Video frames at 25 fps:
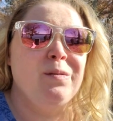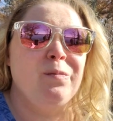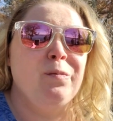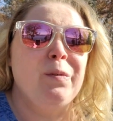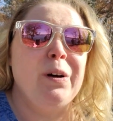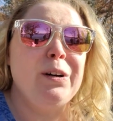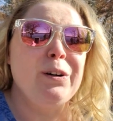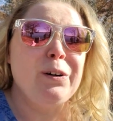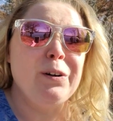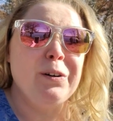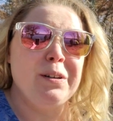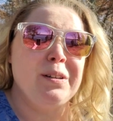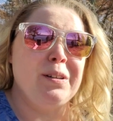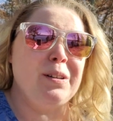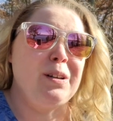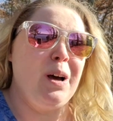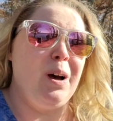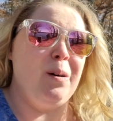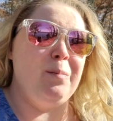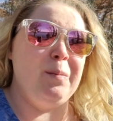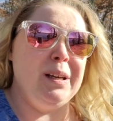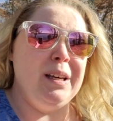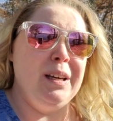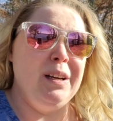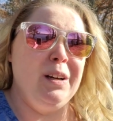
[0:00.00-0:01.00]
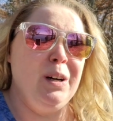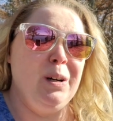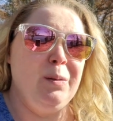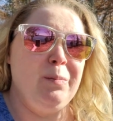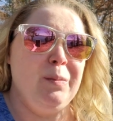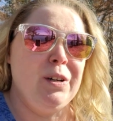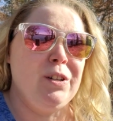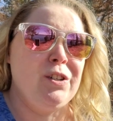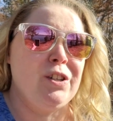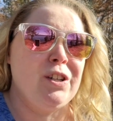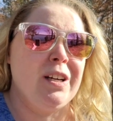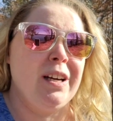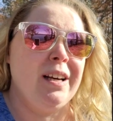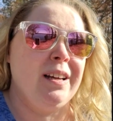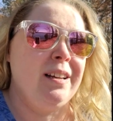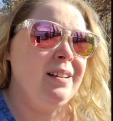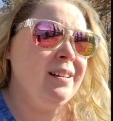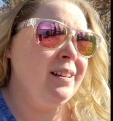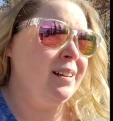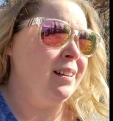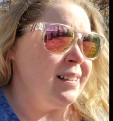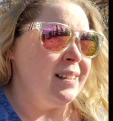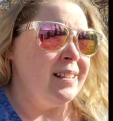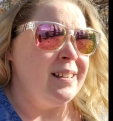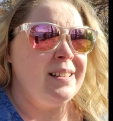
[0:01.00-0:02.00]
Winter is coming here in Michigan.
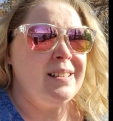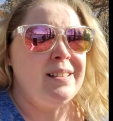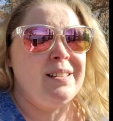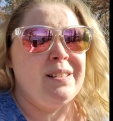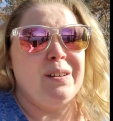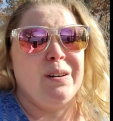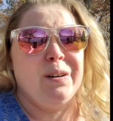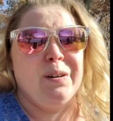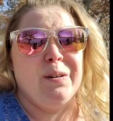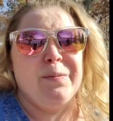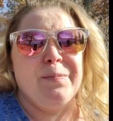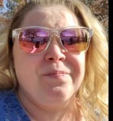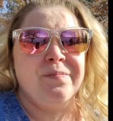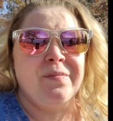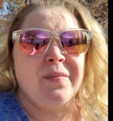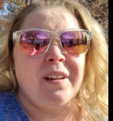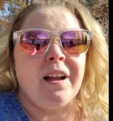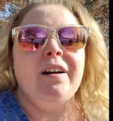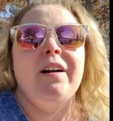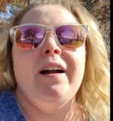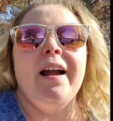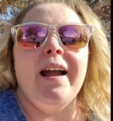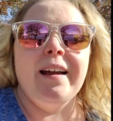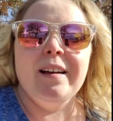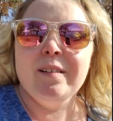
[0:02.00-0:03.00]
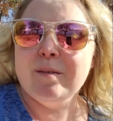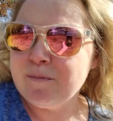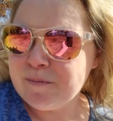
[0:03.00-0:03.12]
So, all right,